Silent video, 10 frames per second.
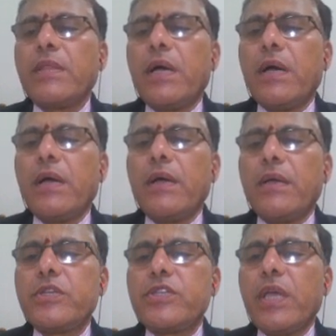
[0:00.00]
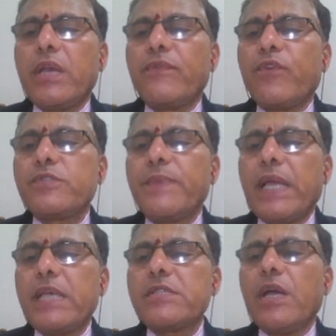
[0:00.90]
the shear reinforcement
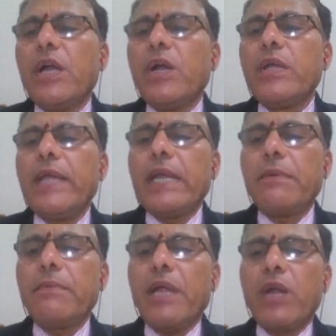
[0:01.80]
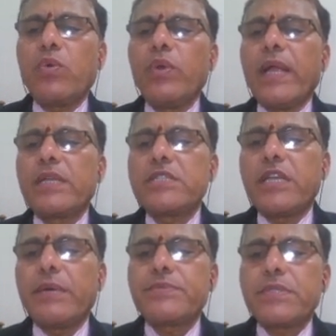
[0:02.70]
as 8 mm dia 2 leg
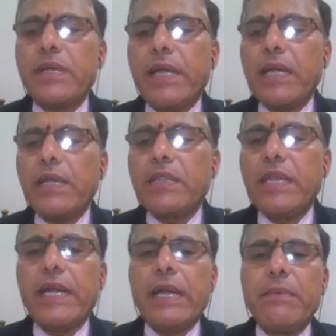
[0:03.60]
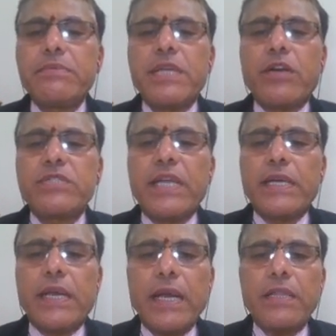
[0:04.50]
stirrups at 300 mm center to
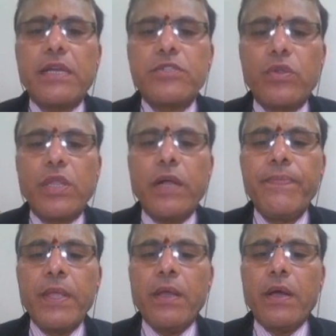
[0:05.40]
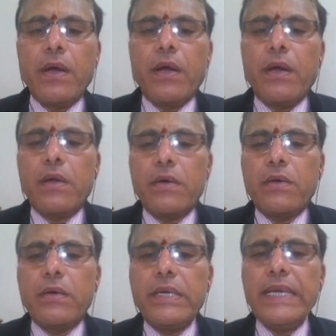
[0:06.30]
center, right? That is all the
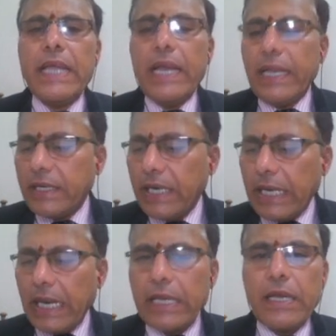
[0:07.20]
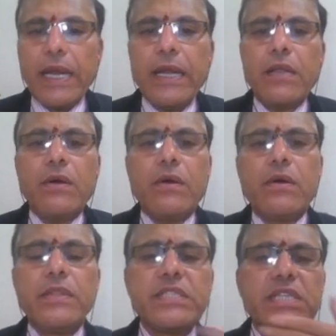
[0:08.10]
detailing, right?
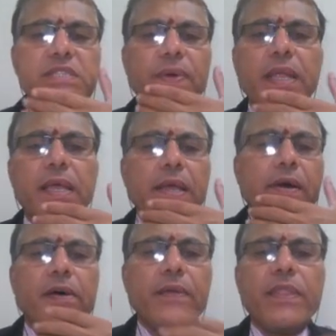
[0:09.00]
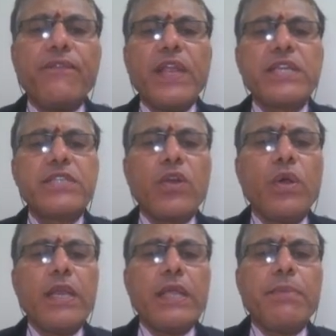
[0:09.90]
This is for the flexure
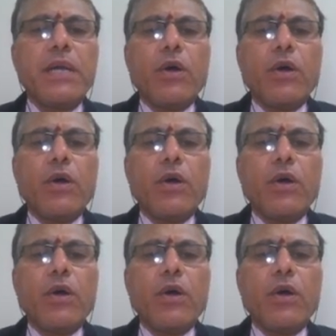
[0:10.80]
only. But